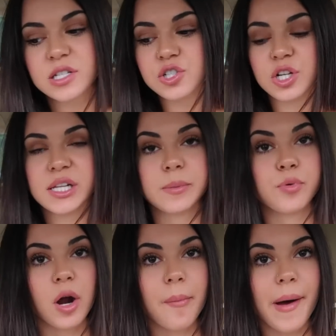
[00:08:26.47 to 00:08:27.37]
guess I should have
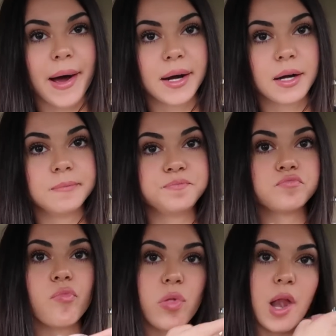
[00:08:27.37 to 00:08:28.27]
like brought a bag.
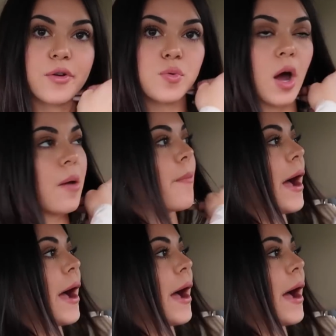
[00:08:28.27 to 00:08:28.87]
And I was walking